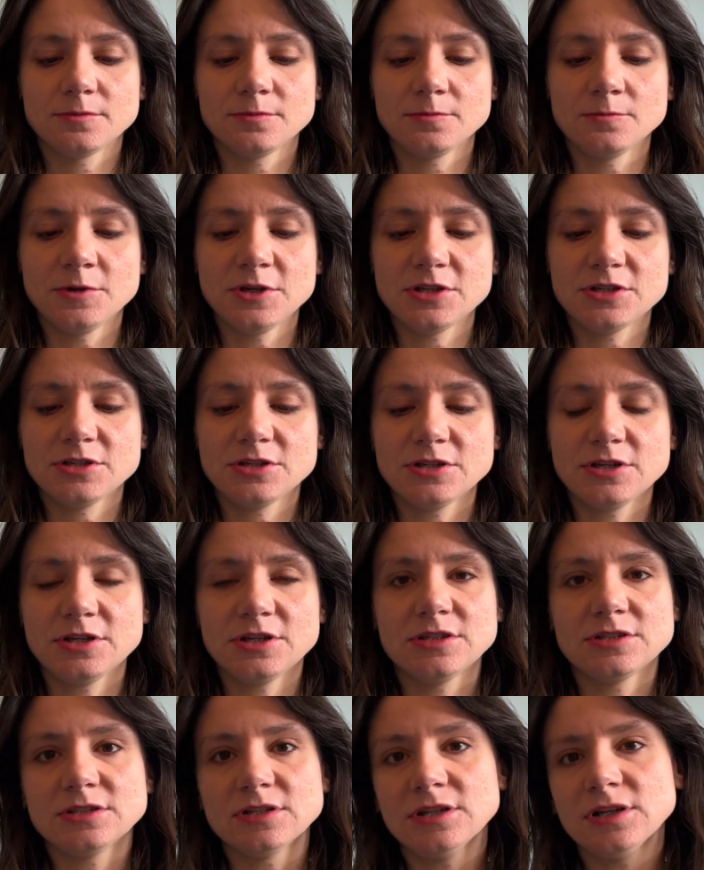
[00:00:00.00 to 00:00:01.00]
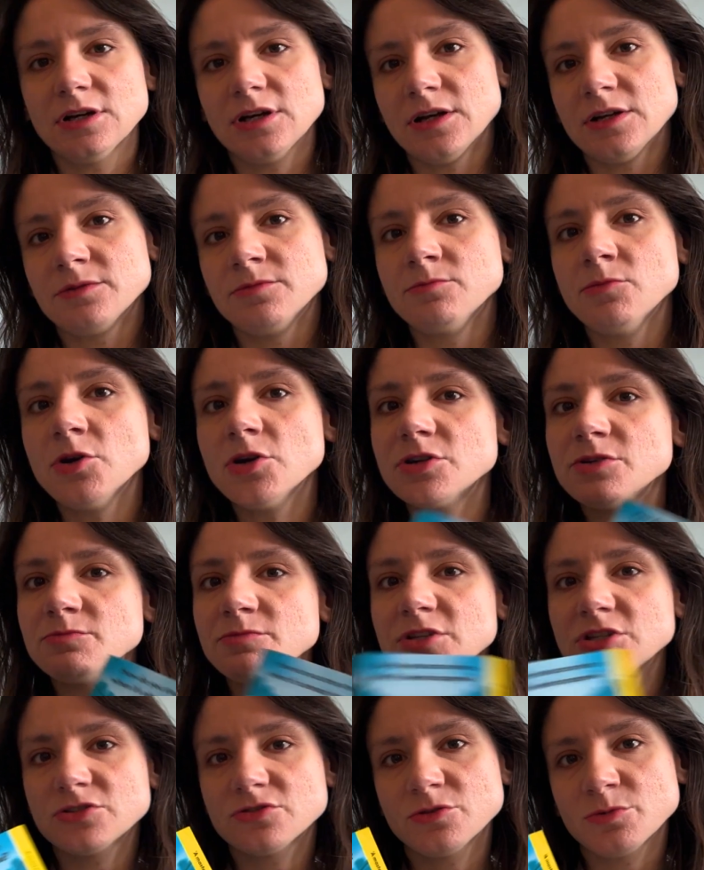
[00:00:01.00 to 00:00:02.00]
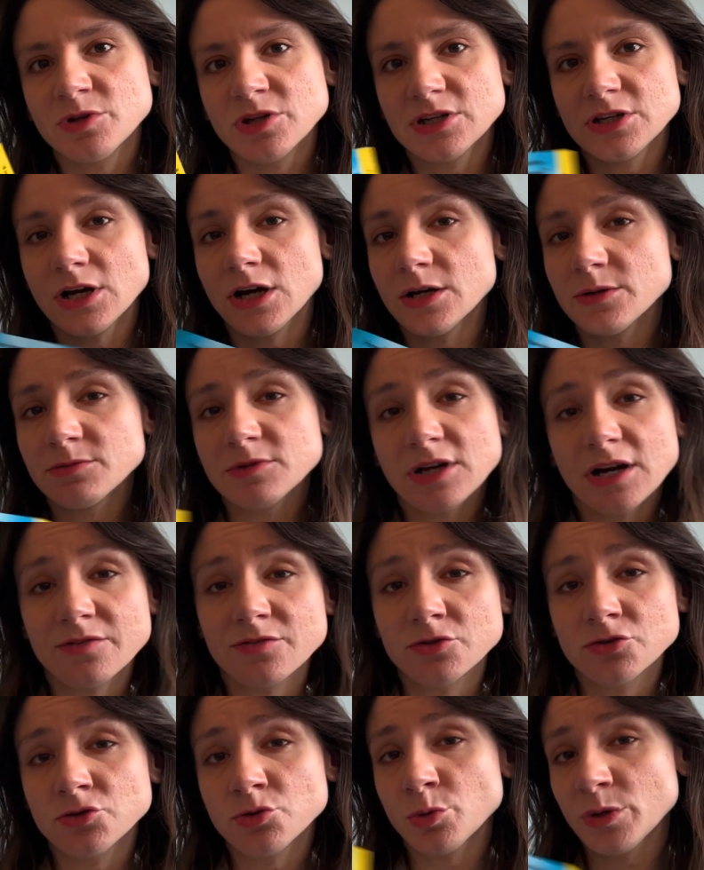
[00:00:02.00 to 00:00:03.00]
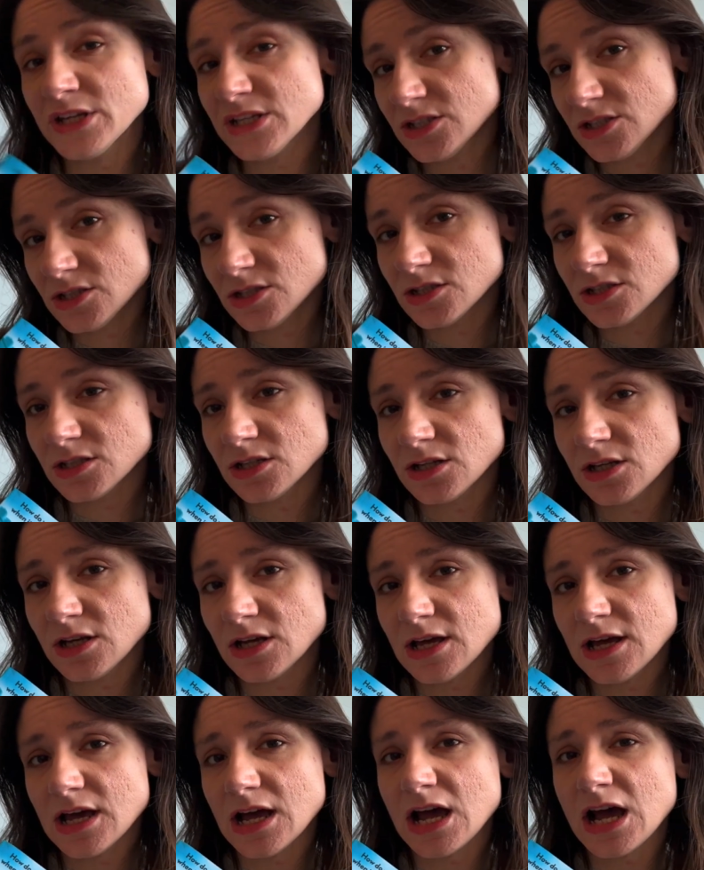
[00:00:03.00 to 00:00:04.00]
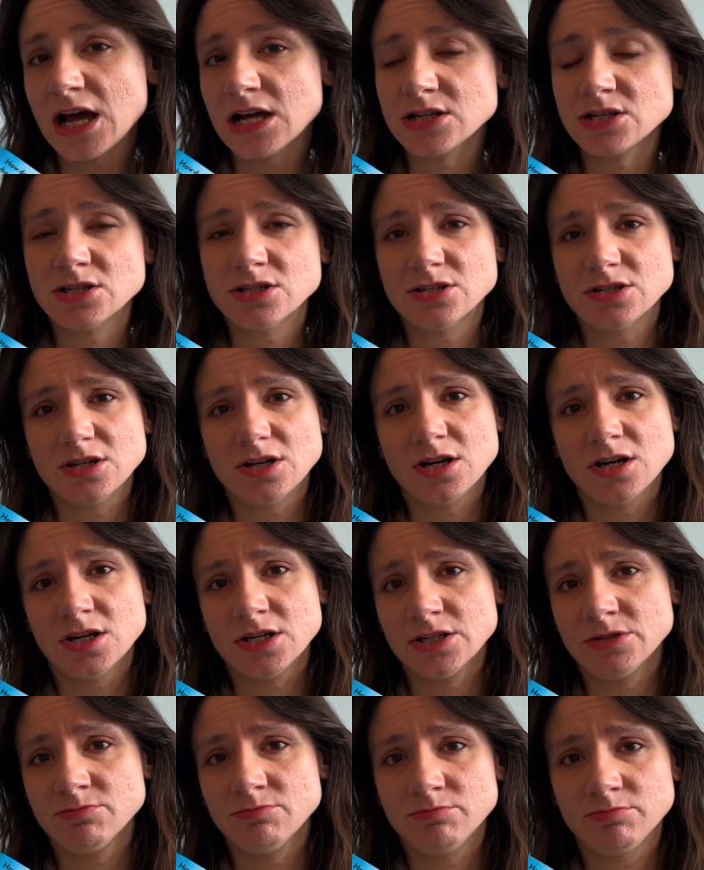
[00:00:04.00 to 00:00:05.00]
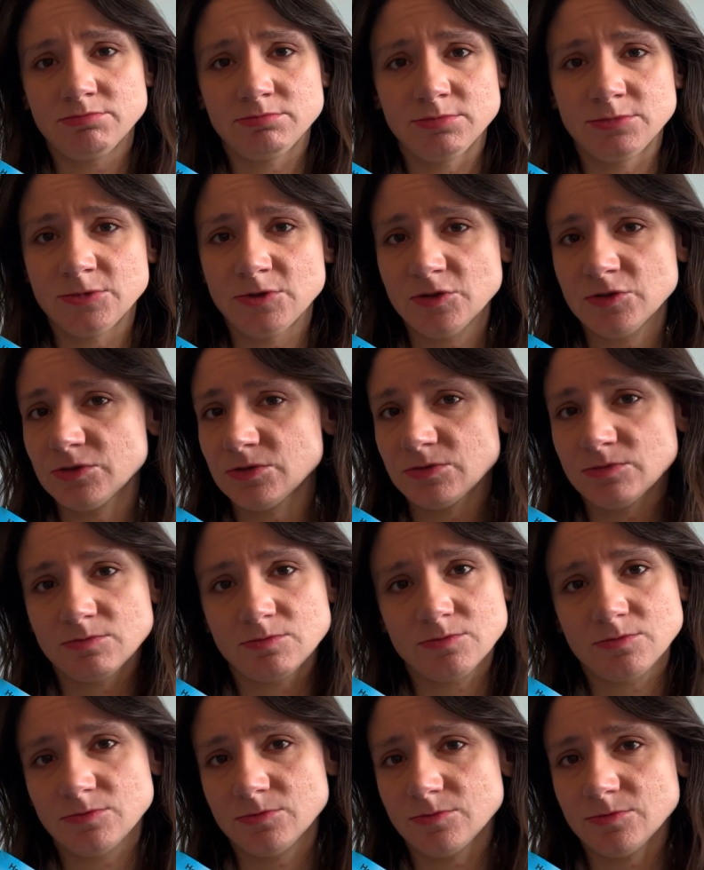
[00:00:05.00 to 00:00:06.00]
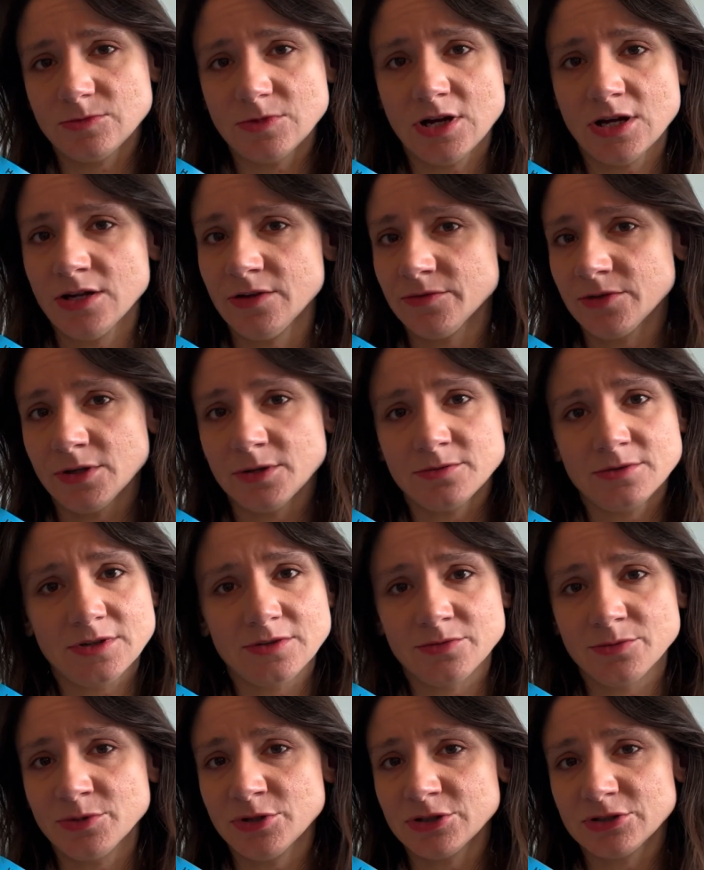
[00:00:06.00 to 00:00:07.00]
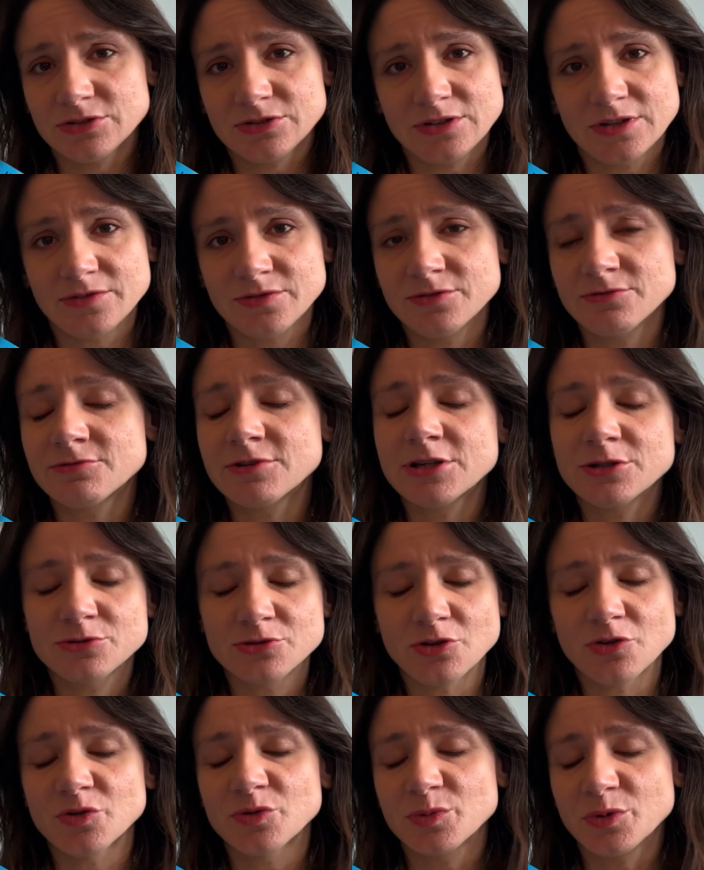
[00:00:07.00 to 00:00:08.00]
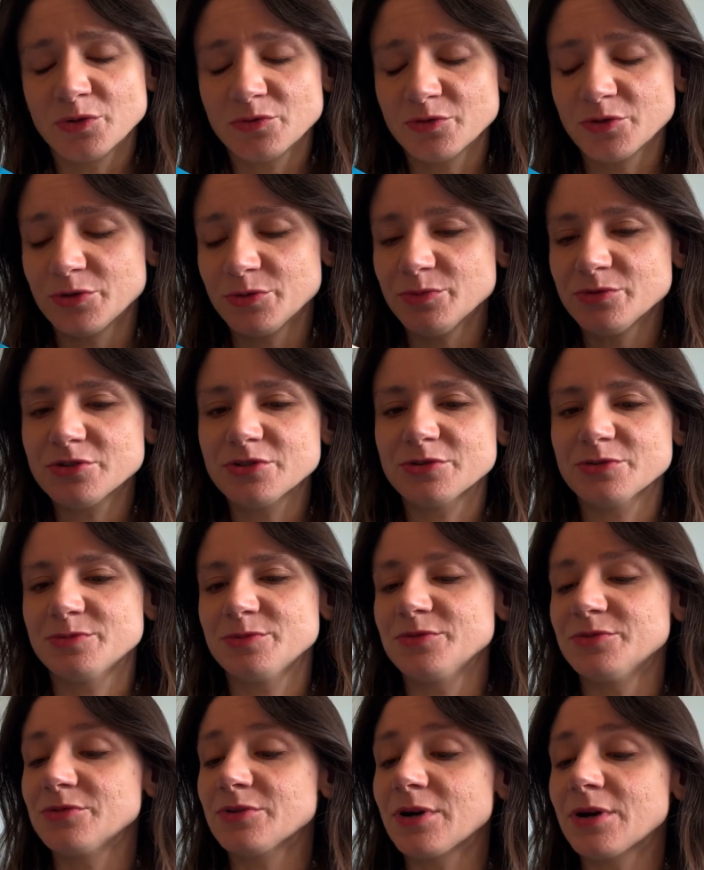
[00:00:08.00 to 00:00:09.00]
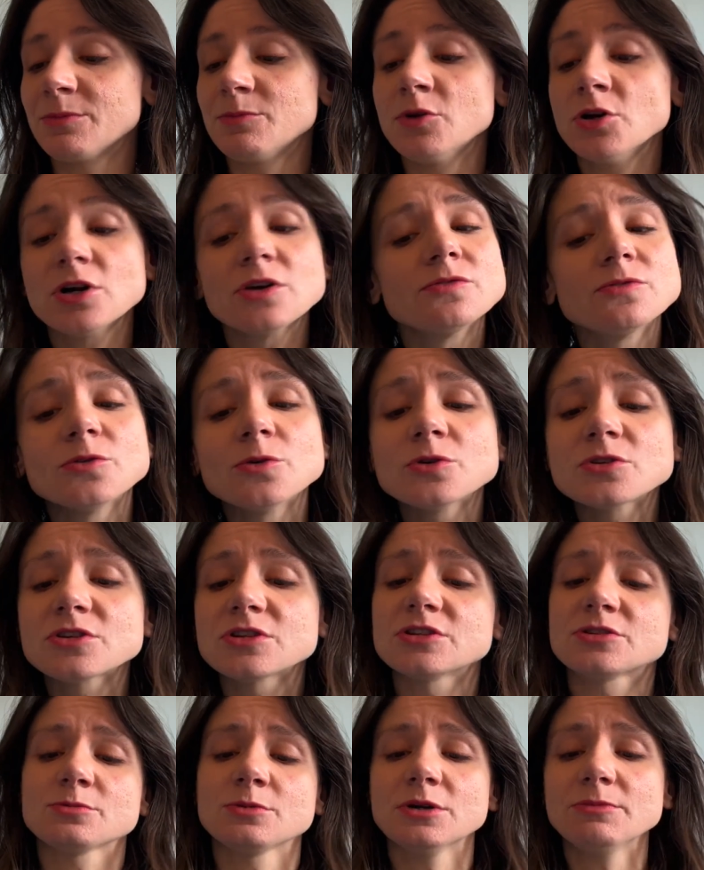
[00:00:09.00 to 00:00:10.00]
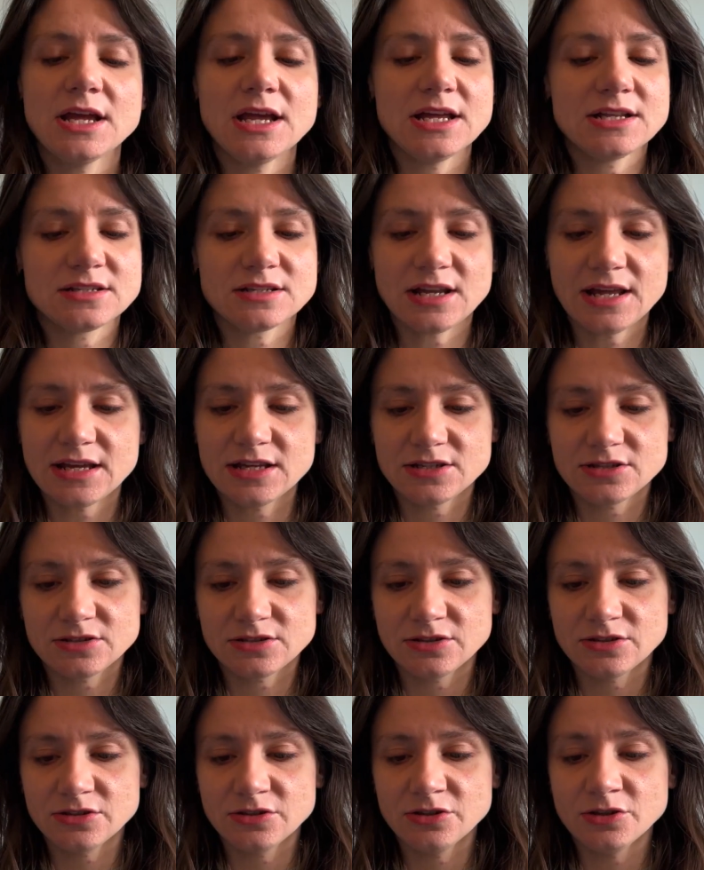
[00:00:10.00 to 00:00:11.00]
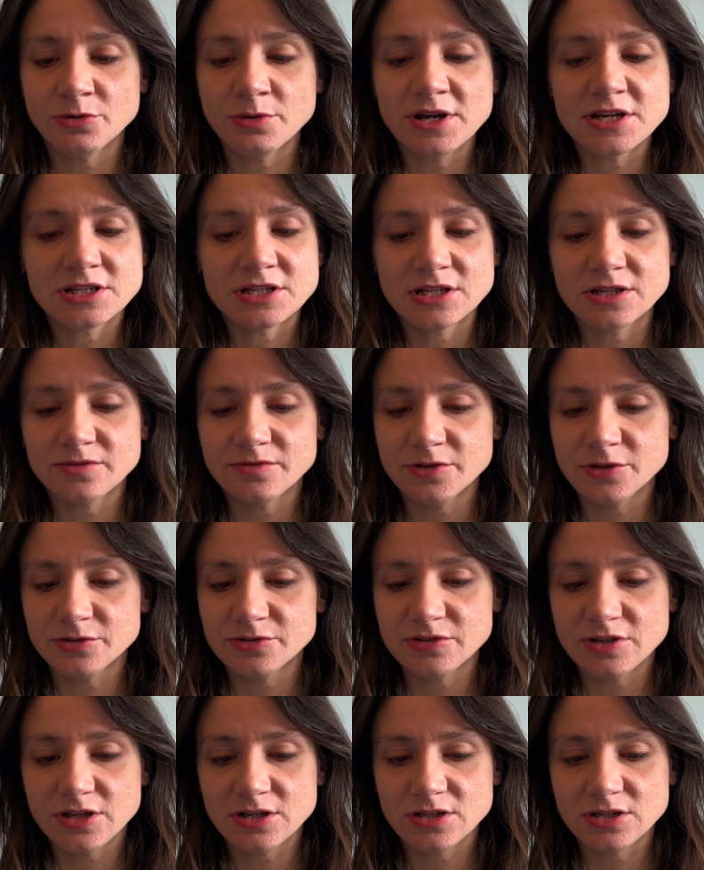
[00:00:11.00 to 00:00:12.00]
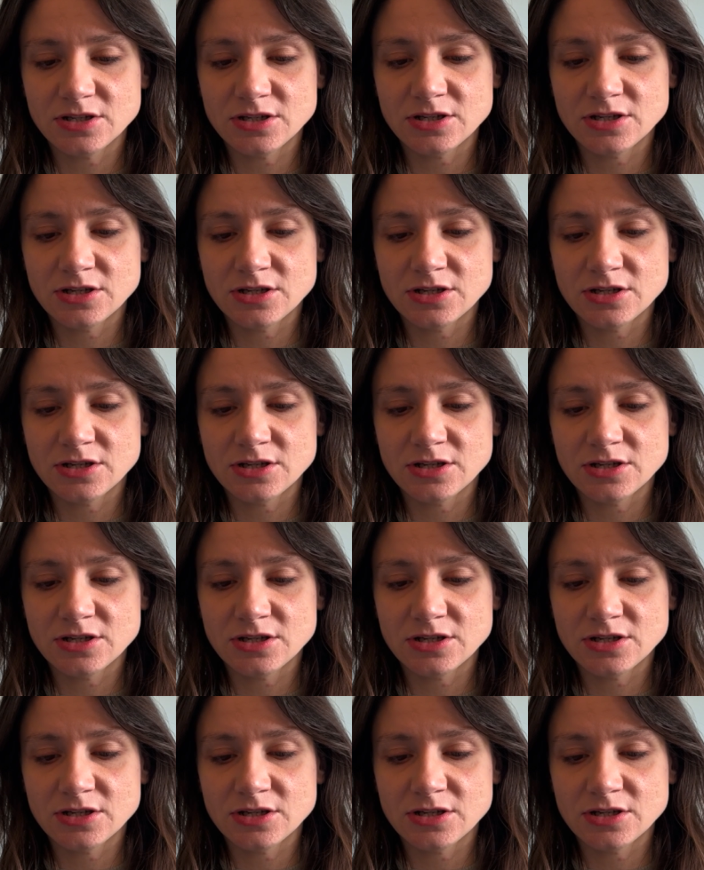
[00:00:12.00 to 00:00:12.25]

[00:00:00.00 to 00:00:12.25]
which is a murder mystery with a time travel twist, and I love time travel books. I have a real soft spot for them, so I'm looking forward to this one. It's late. You're waiting up for your son.